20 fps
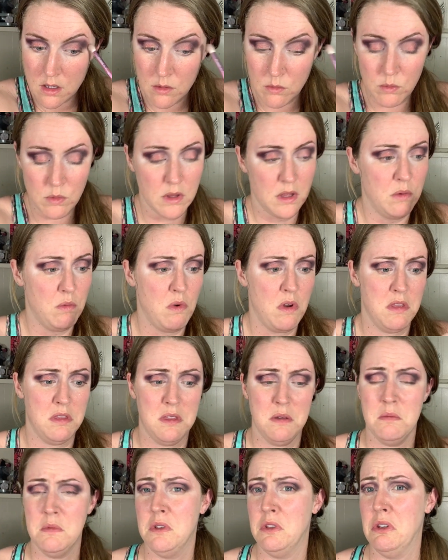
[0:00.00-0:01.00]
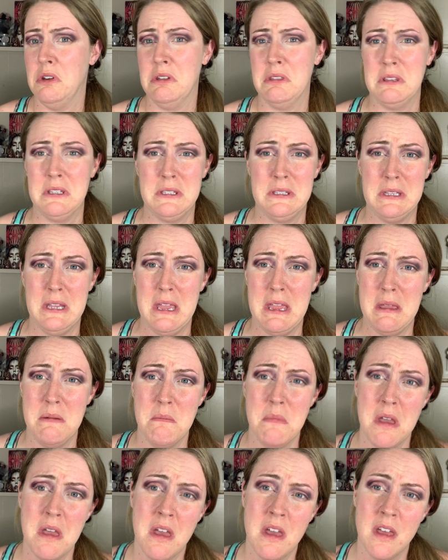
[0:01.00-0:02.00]
I really want them to look the
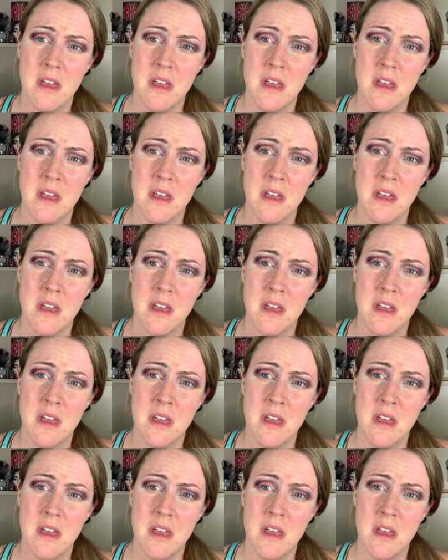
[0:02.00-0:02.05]
same.